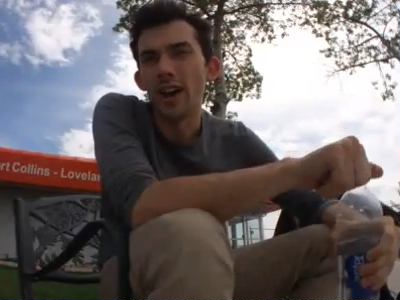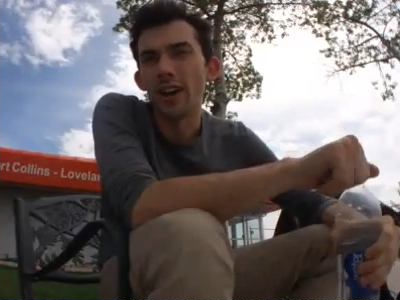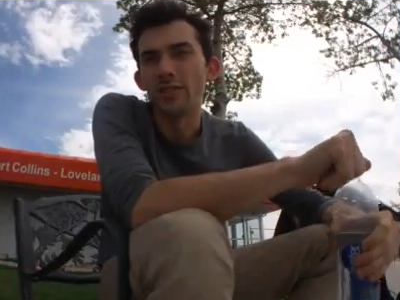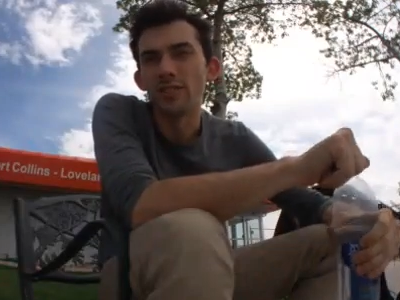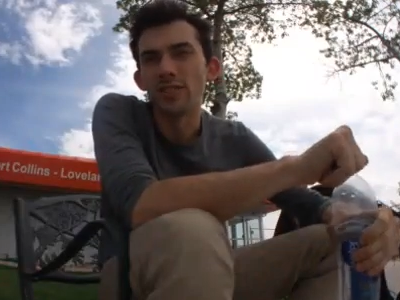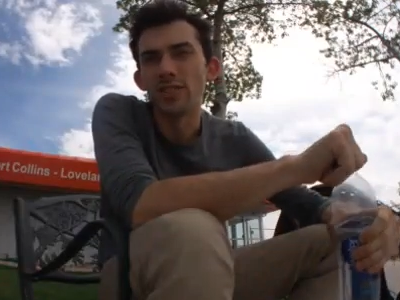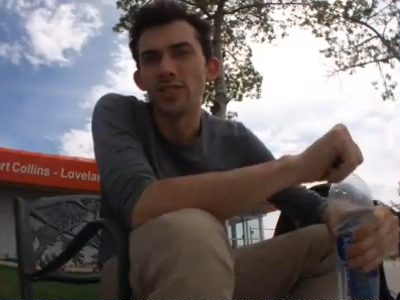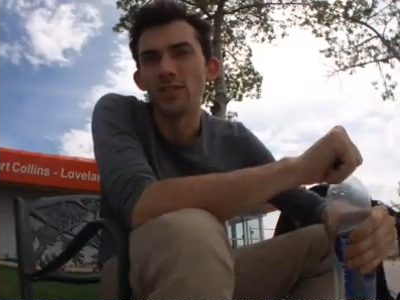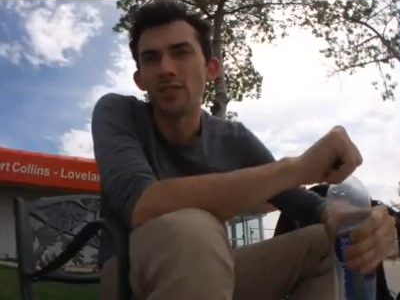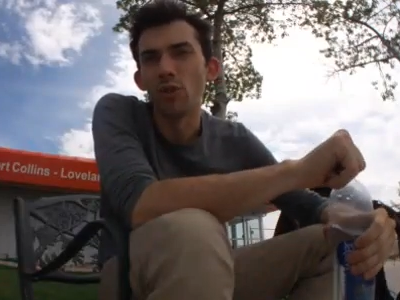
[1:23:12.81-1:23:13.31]
I
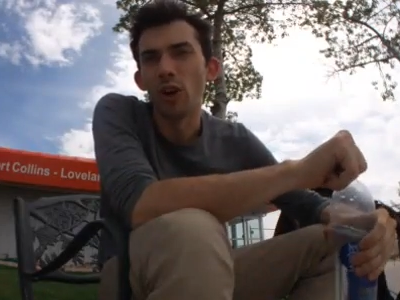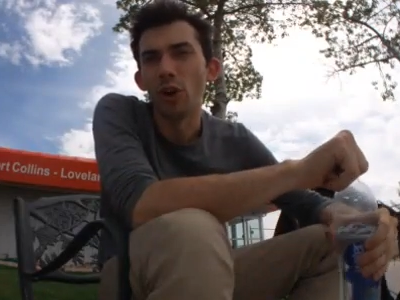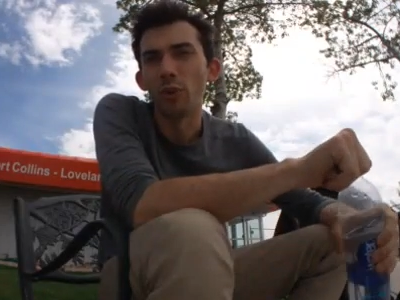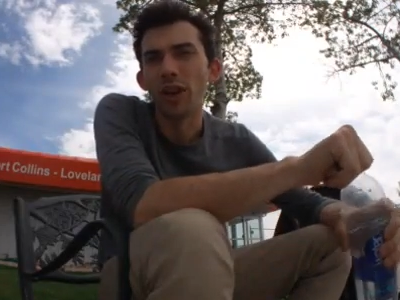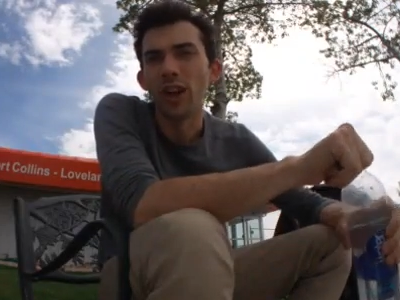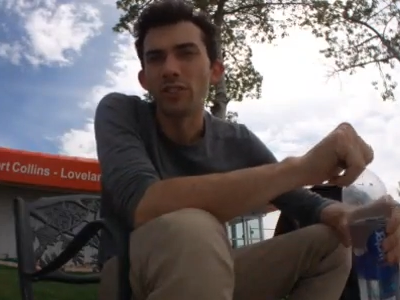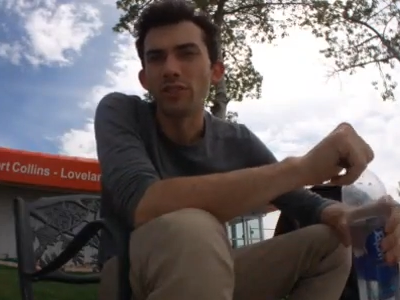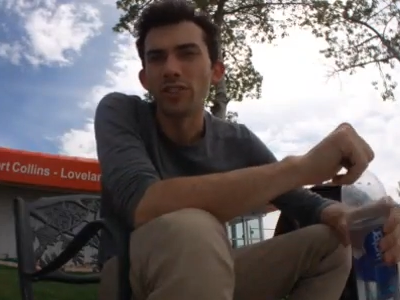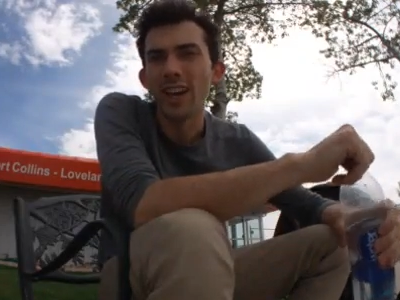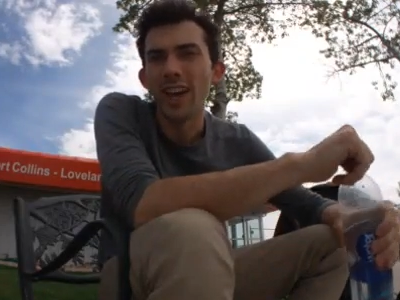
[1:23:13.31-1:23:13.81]
don't see why
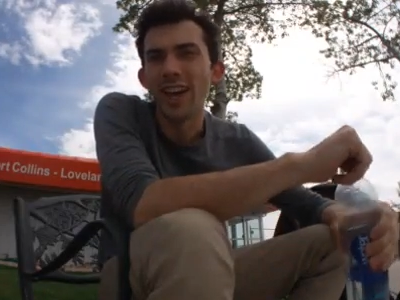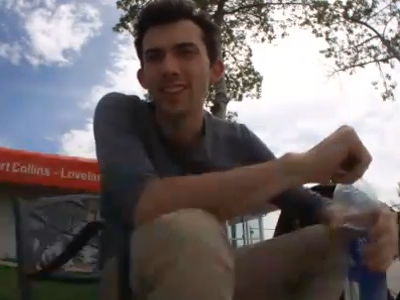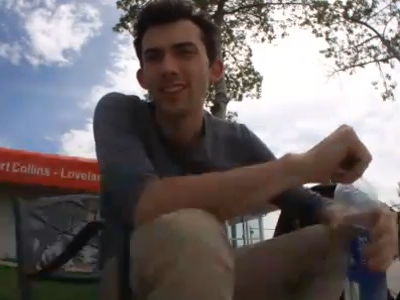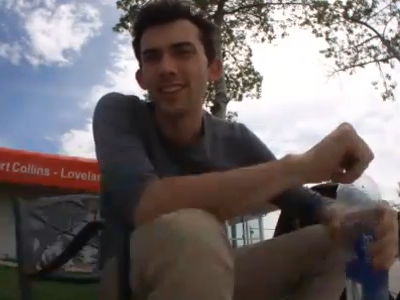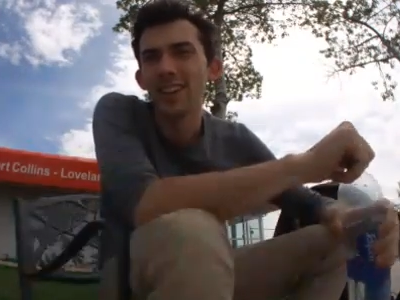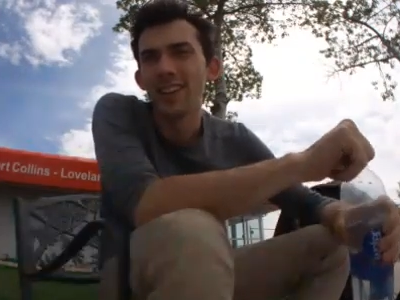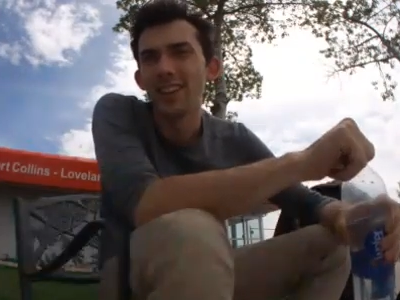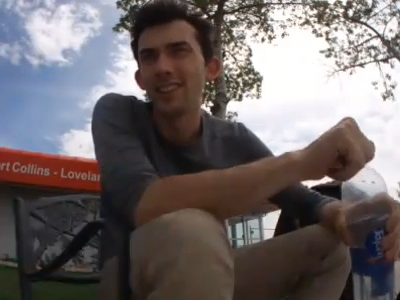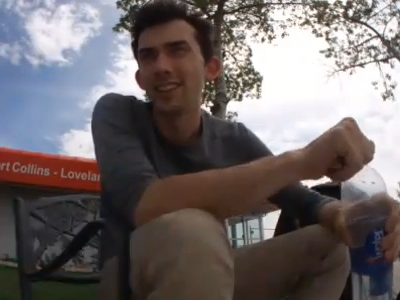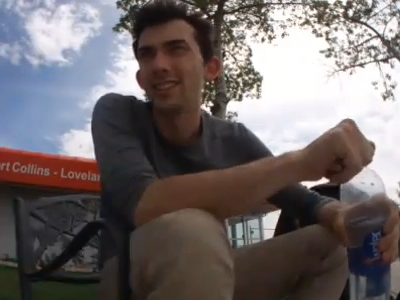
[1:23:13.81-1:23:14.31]
we have to
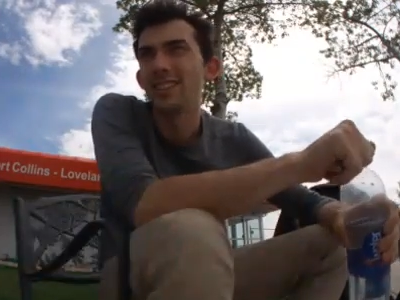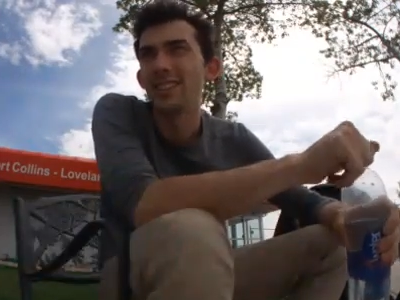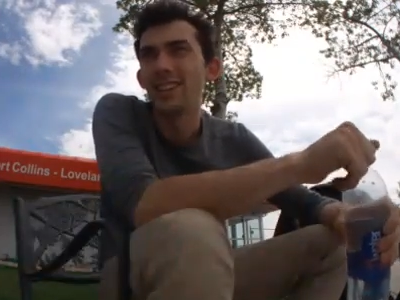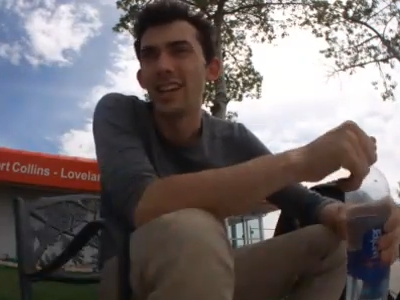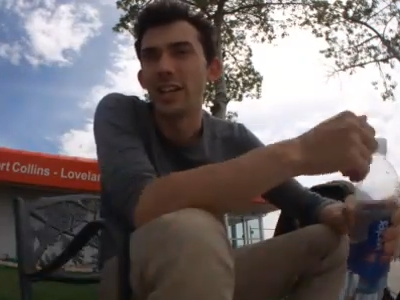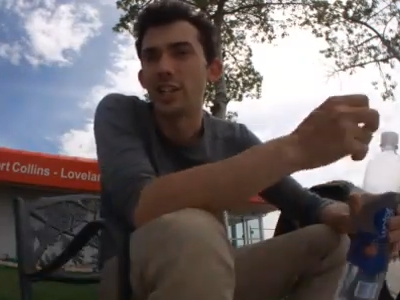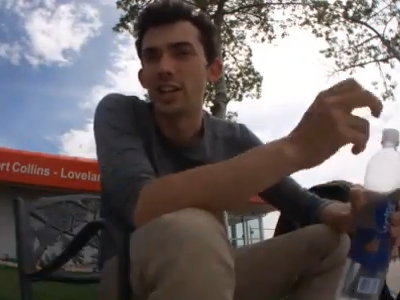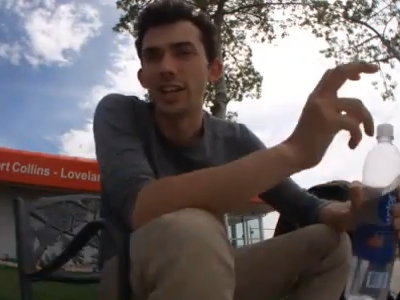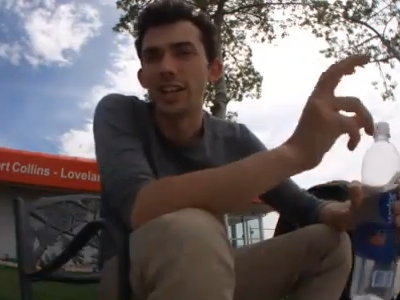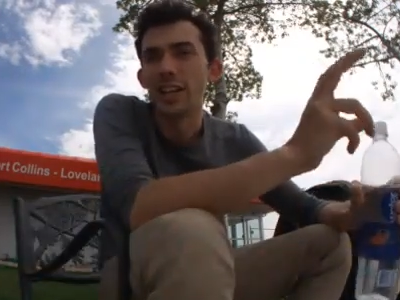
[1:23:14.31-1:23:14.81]
end at
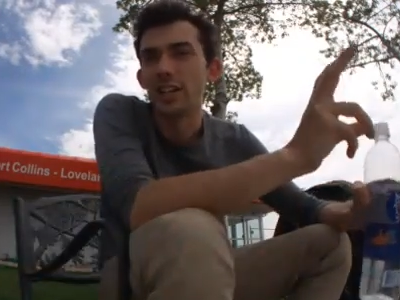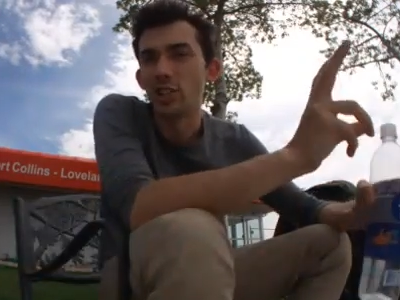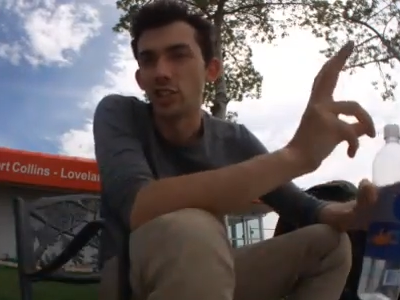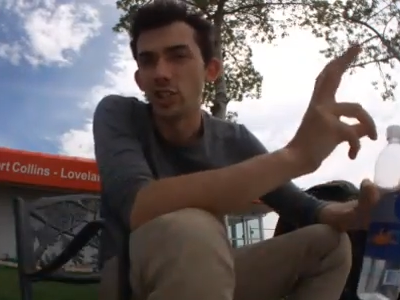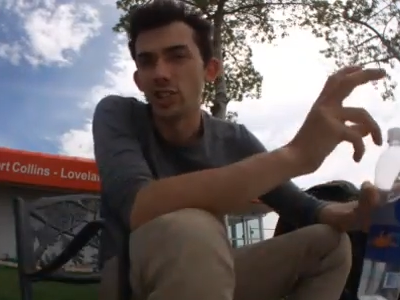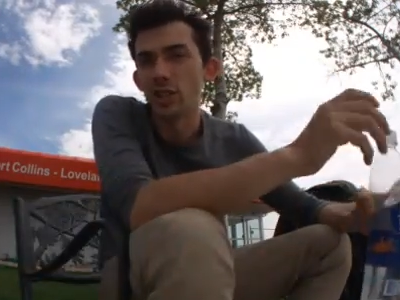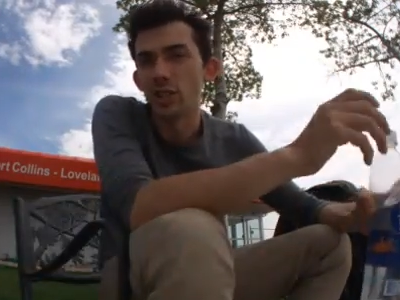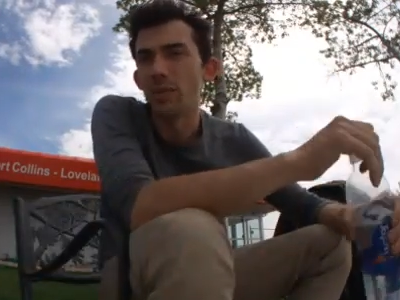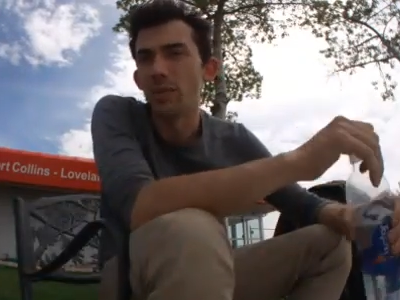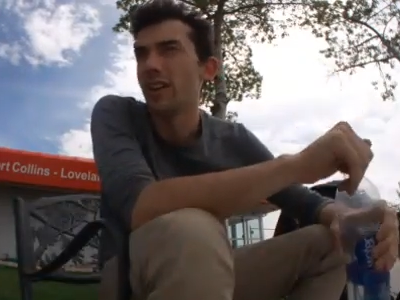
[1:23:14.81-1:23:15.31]
hitchhiking
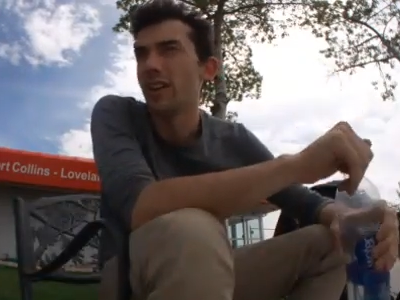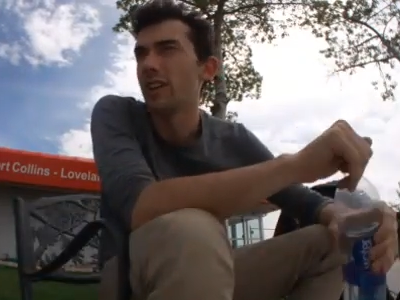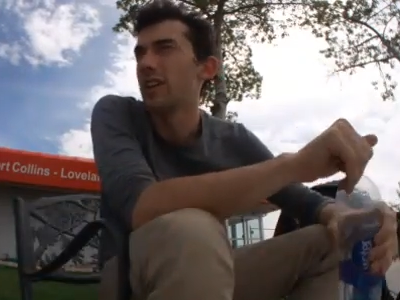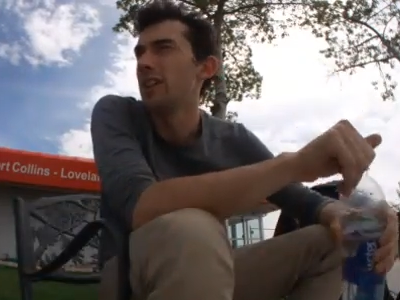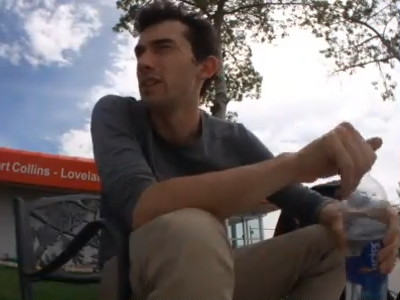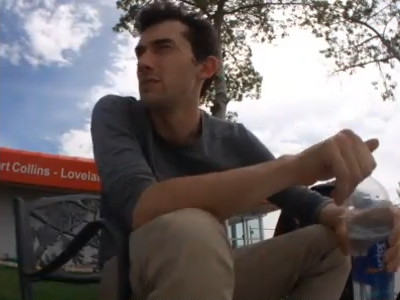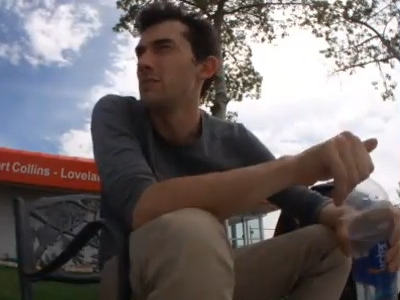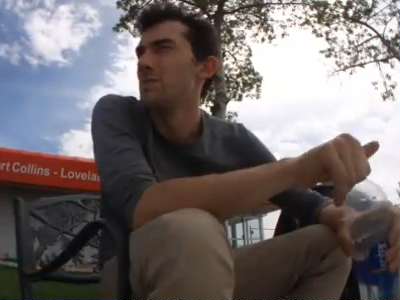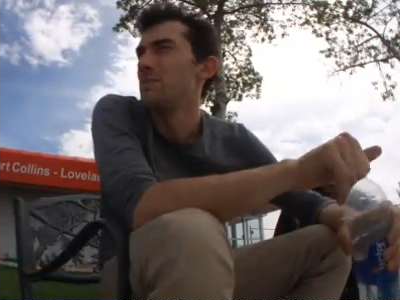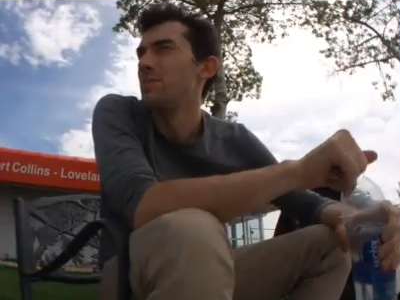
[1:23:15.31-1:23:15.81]
just
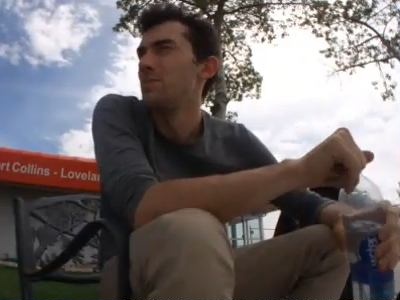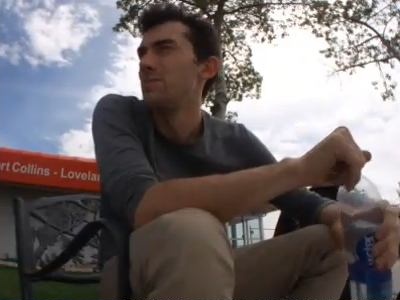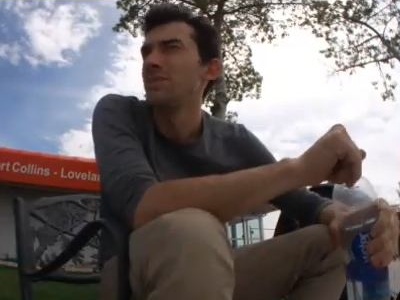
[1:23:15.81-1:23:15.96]
America.